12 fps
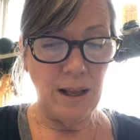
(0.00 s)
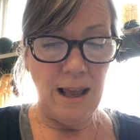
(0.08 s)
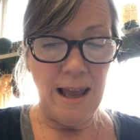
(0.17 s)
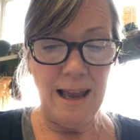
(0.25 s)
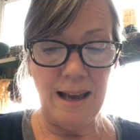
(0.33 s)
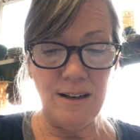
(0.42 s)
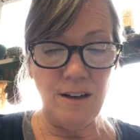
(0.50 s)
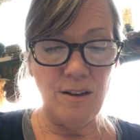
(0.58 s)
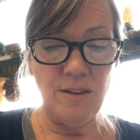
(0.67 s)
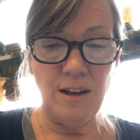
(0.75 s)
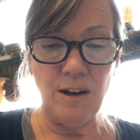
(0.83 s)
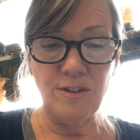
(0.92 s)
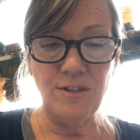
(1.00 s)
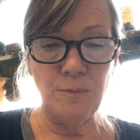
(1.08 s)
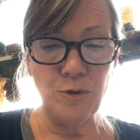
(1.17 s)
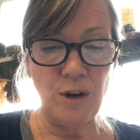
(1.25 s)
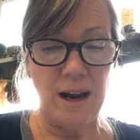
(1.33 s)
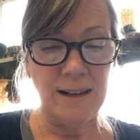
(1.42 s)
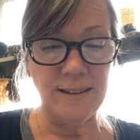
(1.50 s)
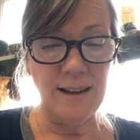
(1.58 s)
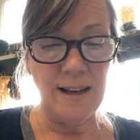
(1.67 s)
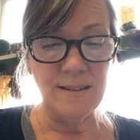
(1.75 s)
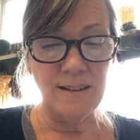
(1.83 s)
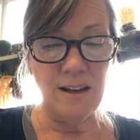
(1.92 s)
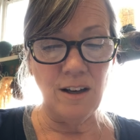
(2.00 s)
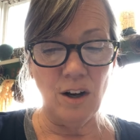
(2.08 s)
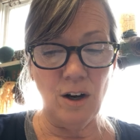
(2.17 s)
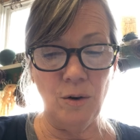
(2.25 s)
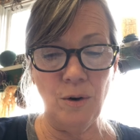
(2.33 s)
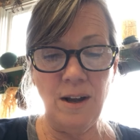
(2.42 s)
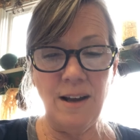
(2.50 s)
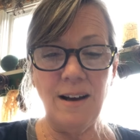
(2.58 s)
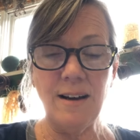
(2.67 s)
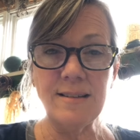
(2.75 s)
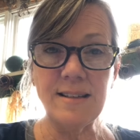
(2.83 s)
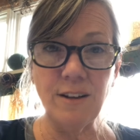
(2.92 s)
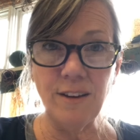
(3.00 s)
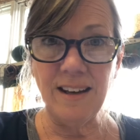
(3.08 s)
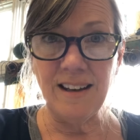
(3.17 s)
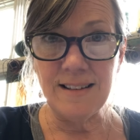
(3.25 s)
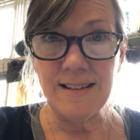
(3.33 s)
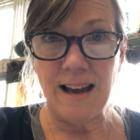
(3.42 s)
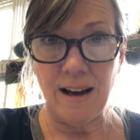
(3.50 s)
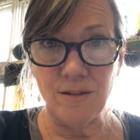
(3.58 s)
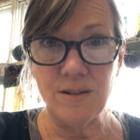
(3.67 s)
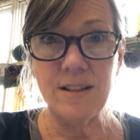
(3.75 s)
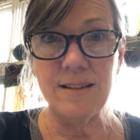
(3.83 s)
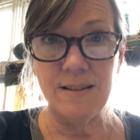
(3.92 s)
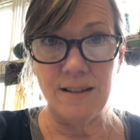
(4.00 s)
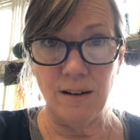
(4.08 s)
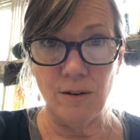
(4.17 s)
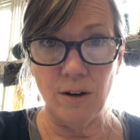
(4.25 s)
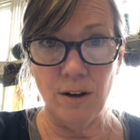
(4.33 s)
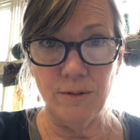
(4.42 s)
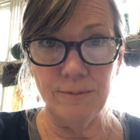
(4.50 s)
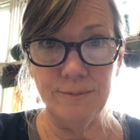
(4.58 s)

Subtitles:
And they're subtracting as they go until they get down to 0.